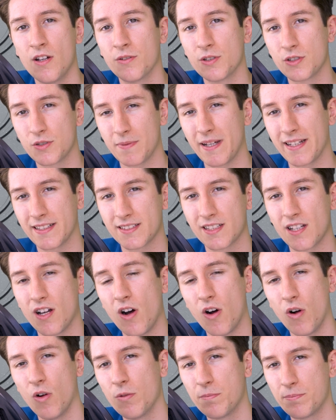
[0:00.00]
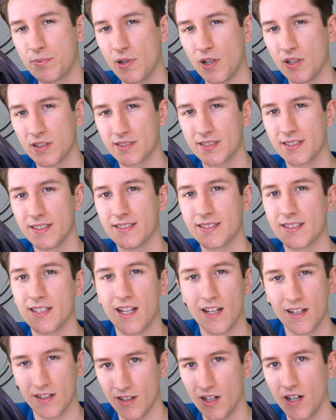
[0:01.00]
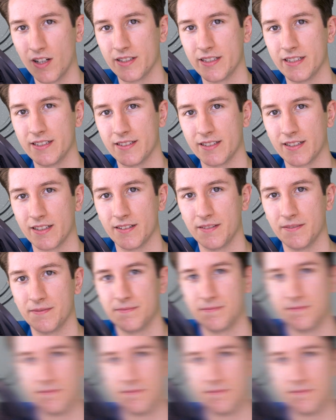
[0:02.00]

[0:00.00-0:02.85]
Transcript: which makes the whole process a lot easier.